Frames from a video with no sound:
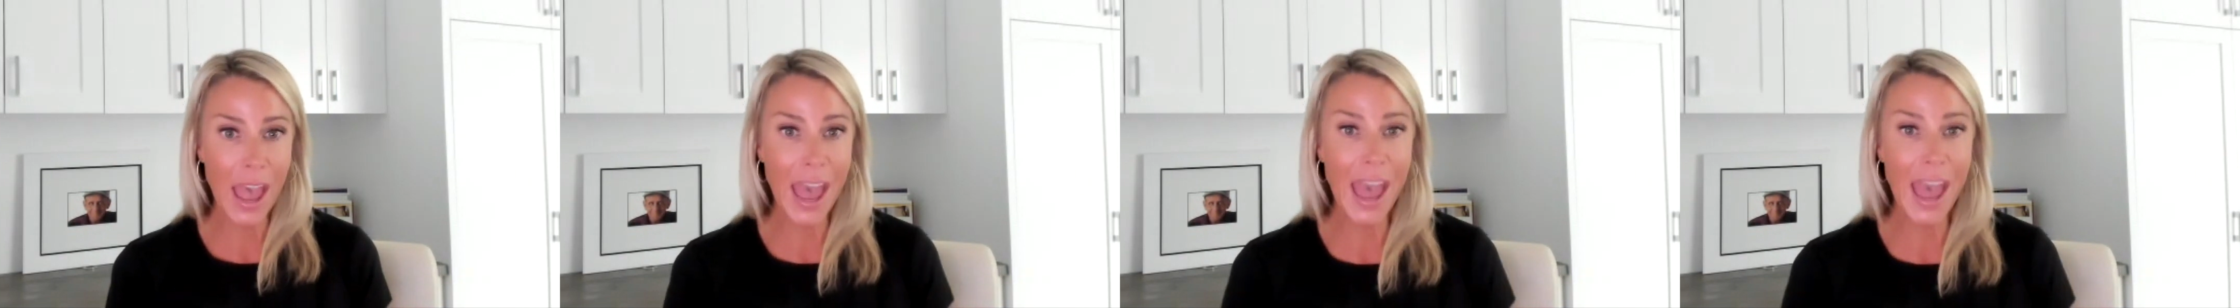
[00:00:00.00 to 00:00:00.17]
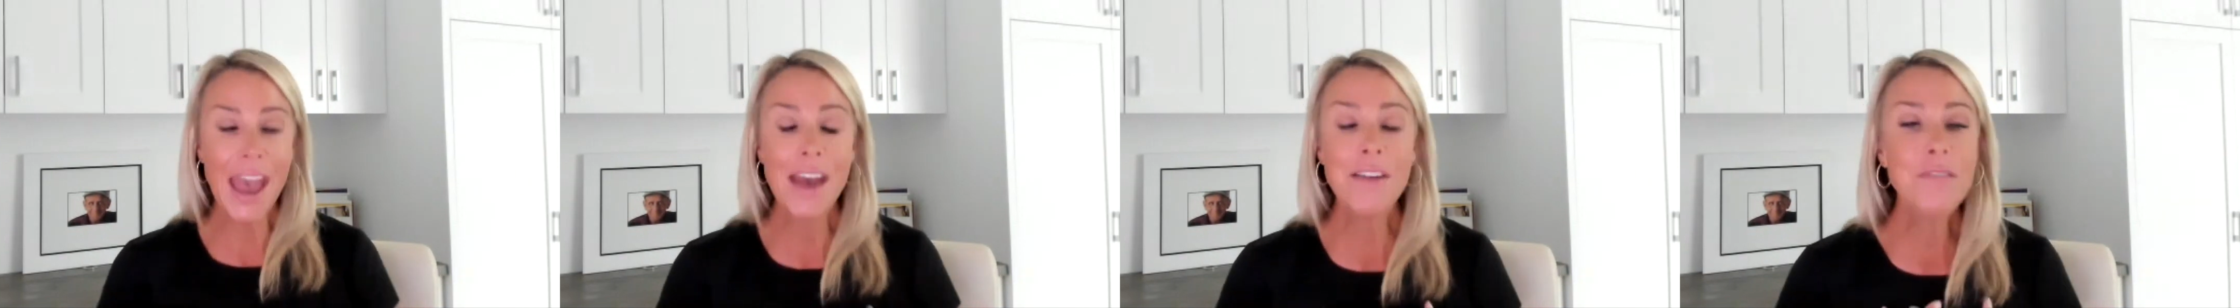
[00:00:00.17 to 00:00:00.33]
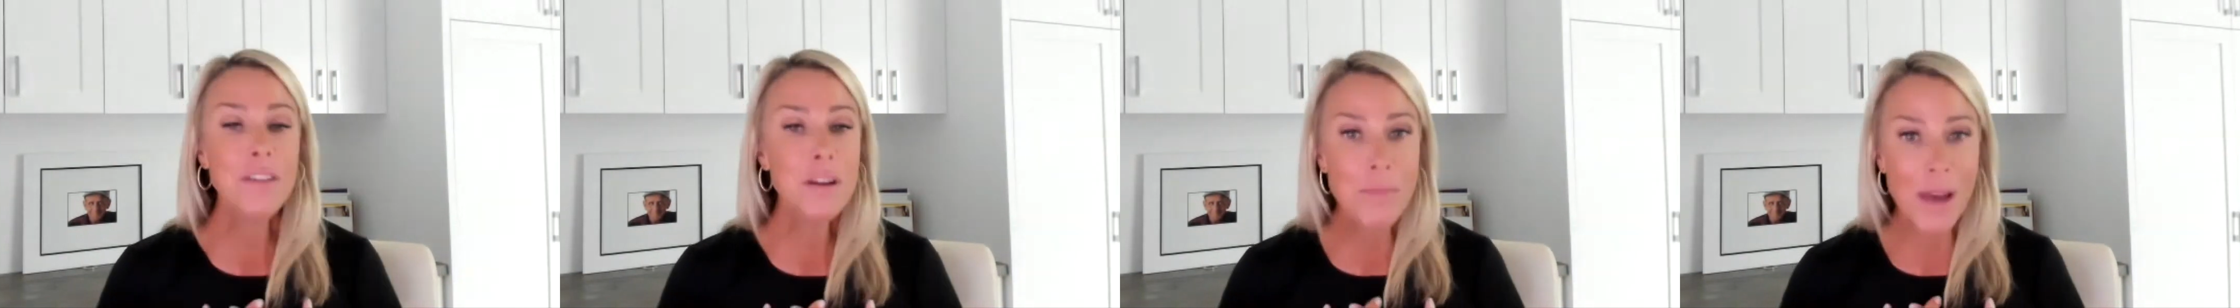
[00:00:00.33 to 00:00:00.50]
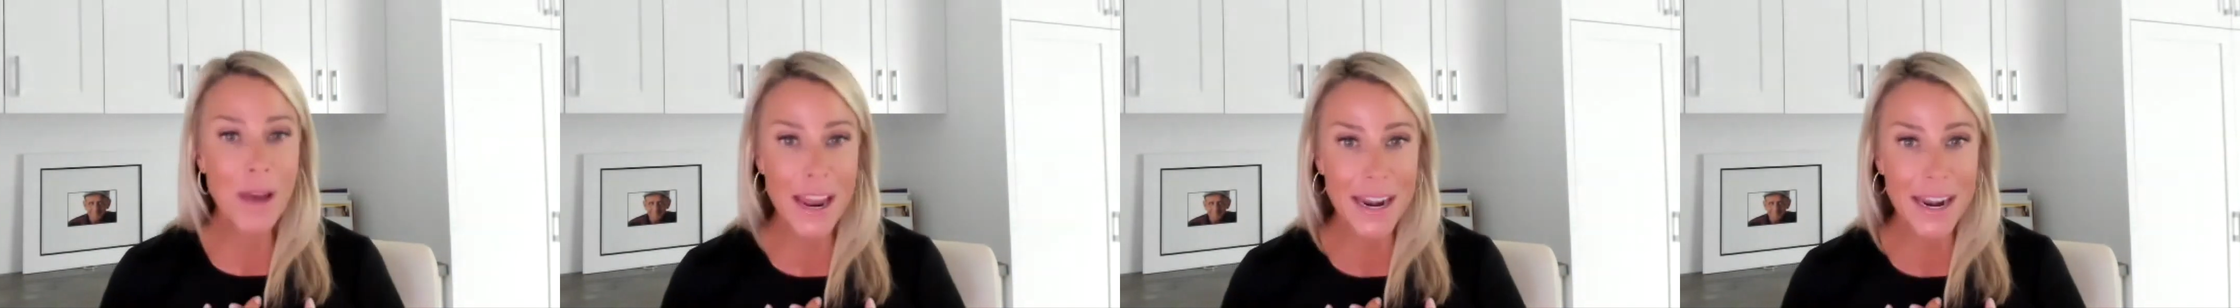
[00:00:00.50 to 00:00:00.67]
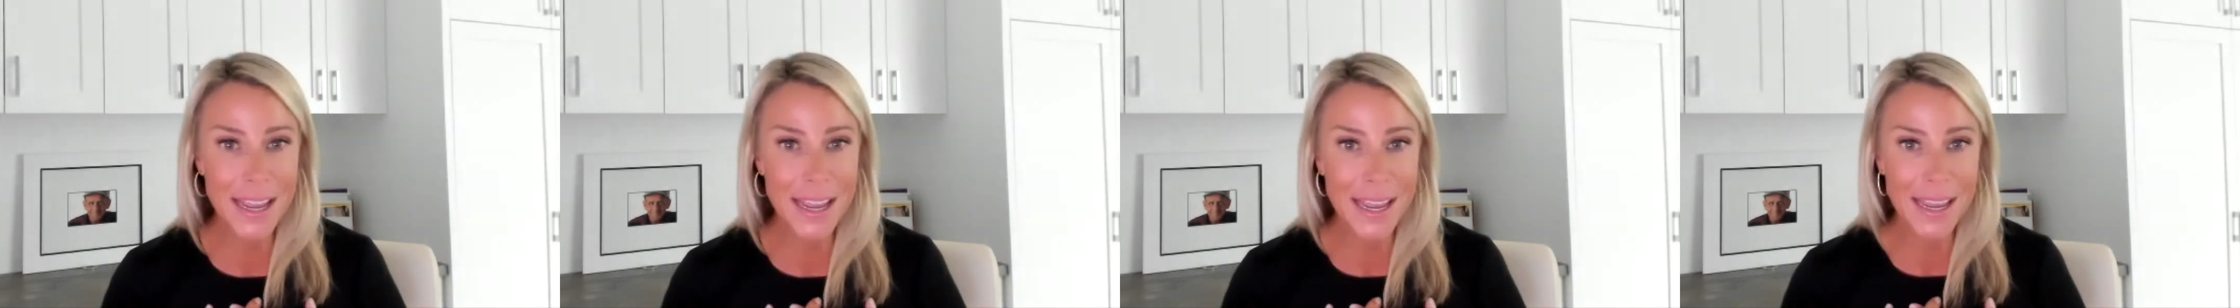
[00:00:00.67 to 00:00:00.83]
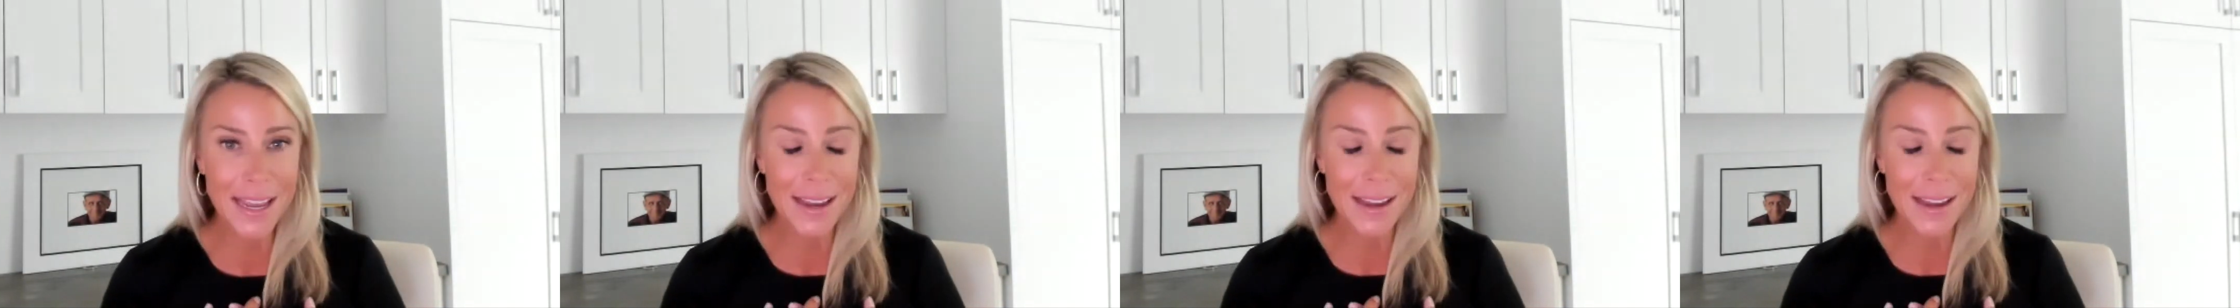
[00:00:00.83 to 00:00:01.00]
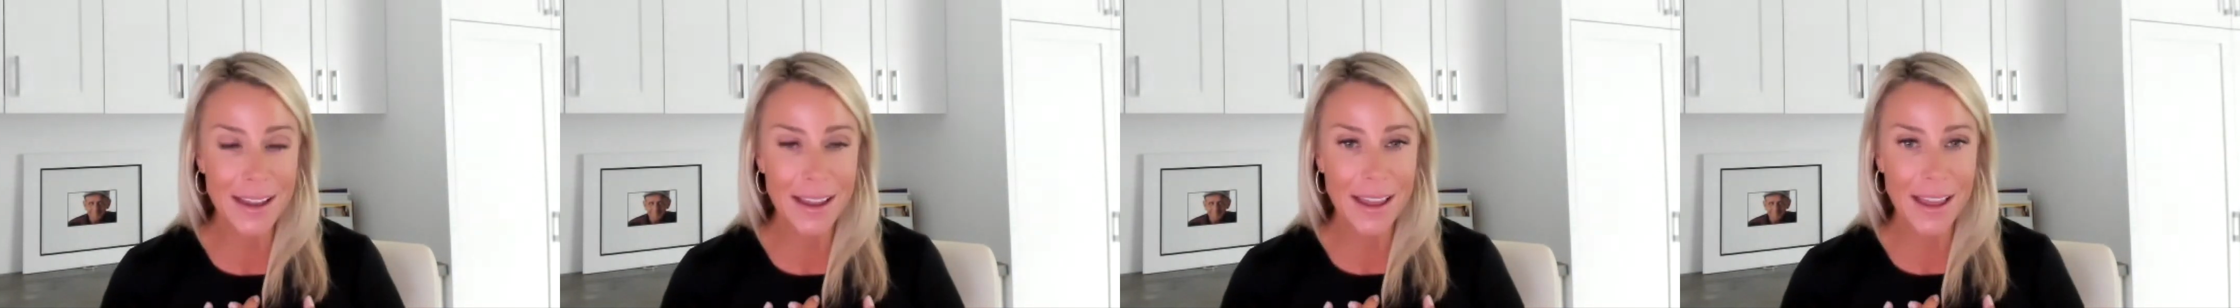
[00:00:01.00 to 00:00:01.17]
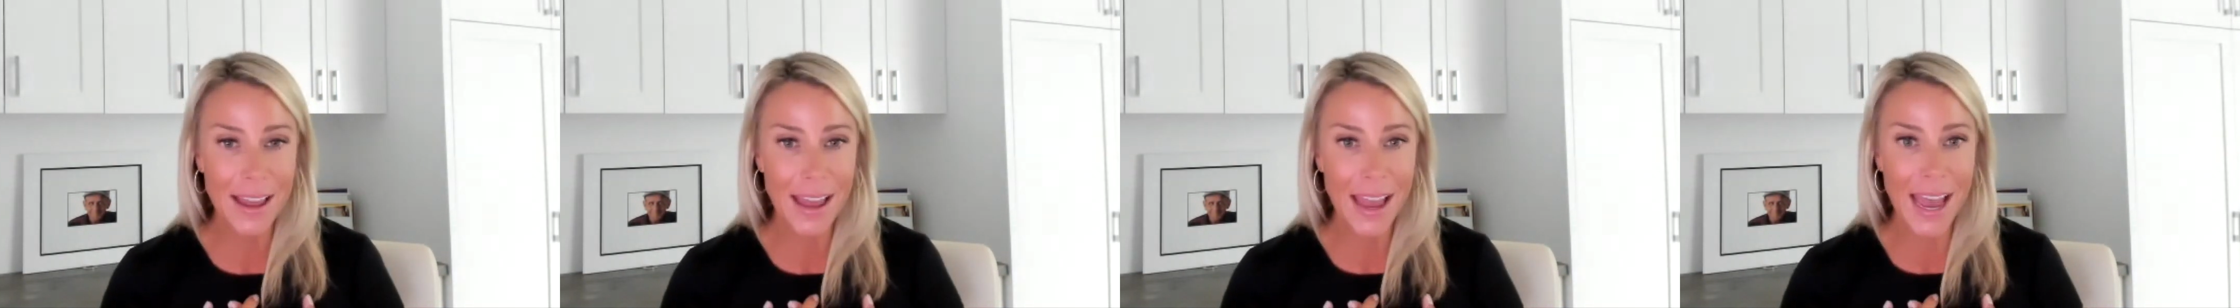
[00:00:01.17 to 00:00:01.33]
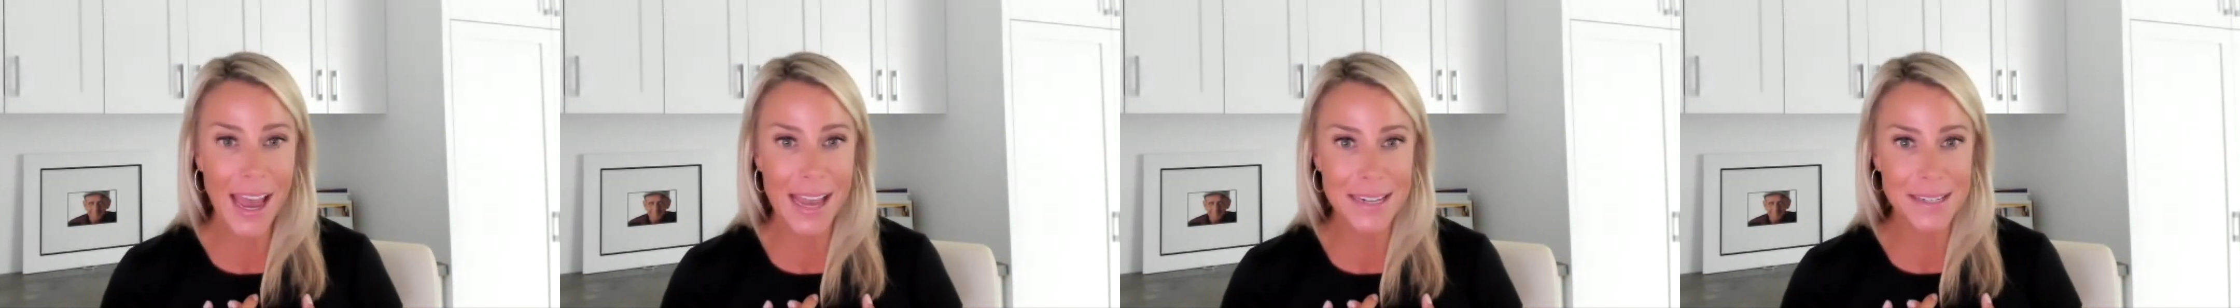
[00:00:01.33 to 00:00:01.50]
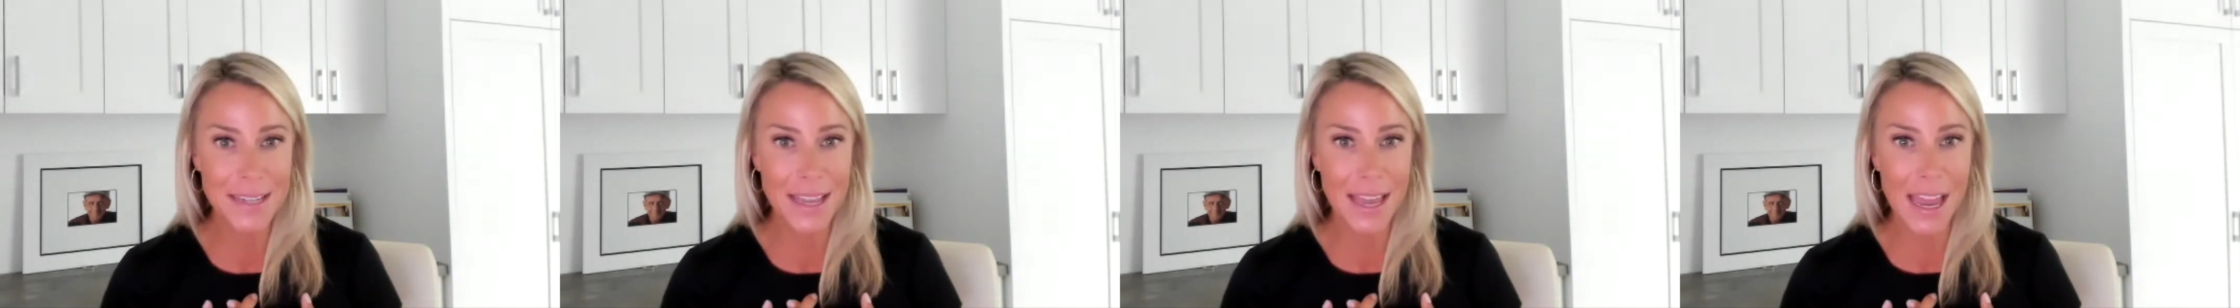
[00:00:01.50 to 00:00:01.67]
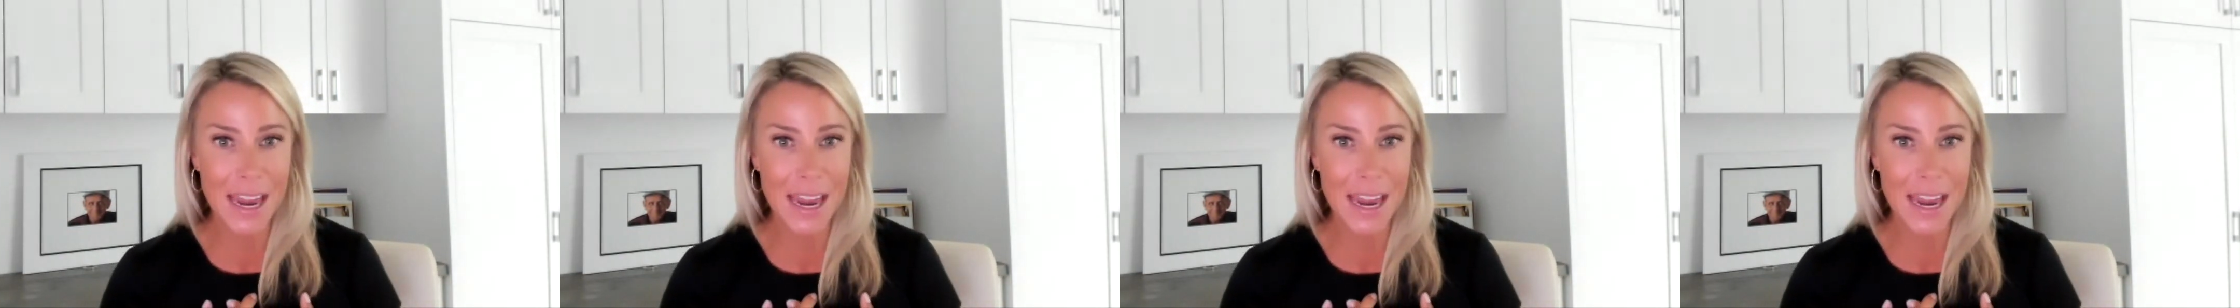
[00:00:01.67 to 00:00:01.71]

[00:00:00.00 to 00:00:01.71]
everybody has